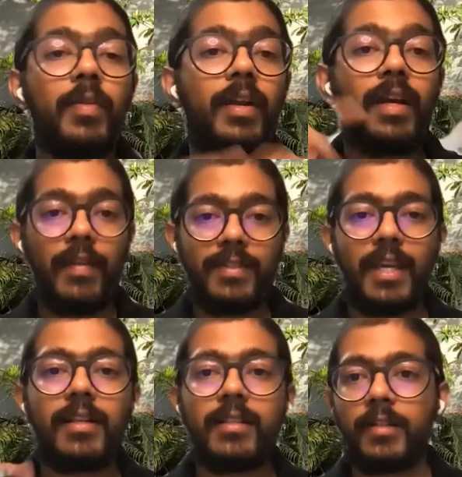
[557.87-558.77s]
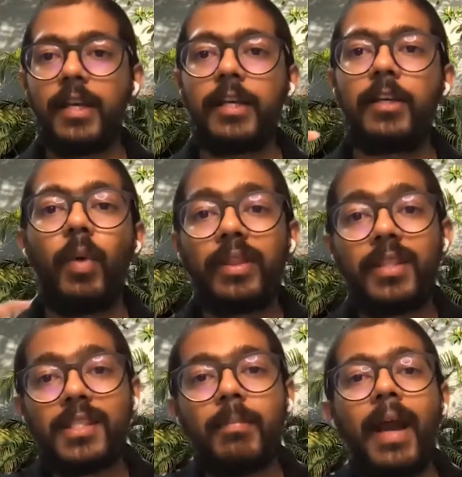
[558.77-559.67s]
How their life cycles are related, what
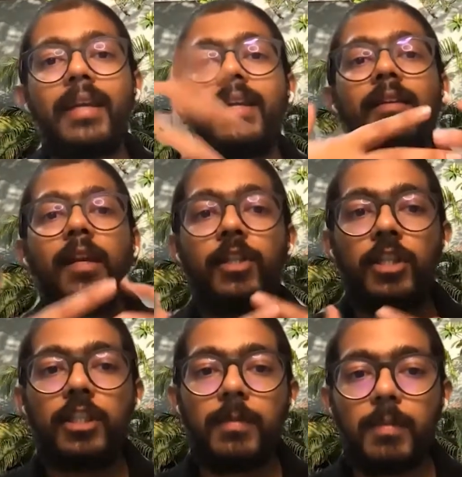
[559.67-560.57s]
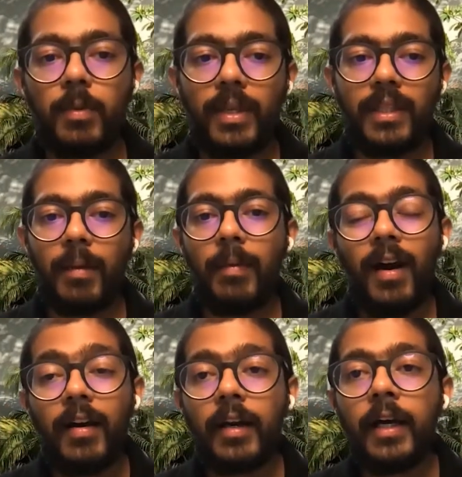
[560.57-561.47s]
the semantic relationships between them
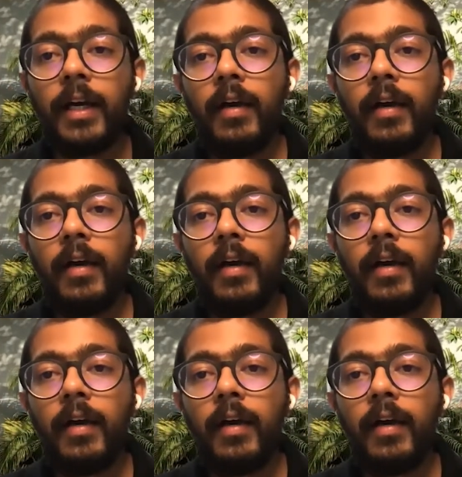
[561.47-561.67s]
are.